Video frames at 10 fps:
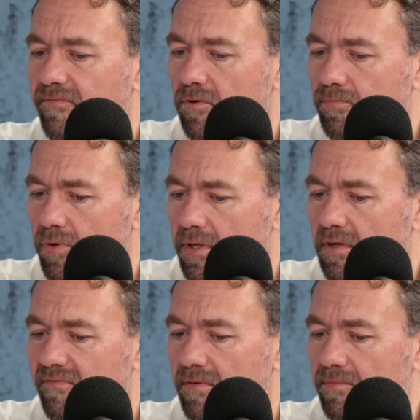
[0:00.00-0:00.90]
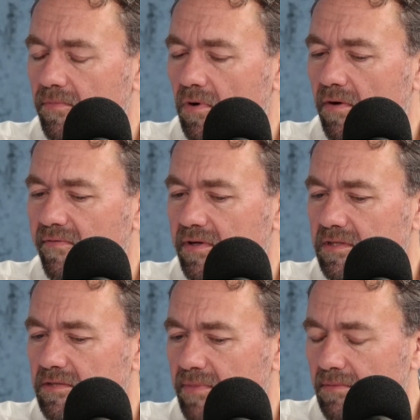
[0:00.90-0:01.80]
footprint of a
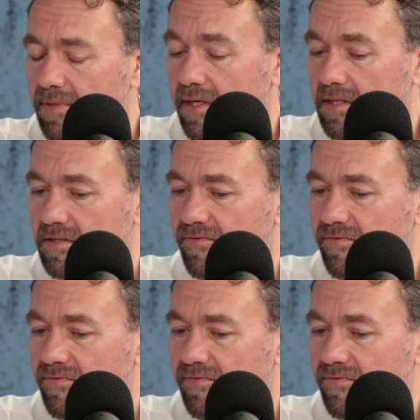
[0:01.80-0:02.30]
cement plant is,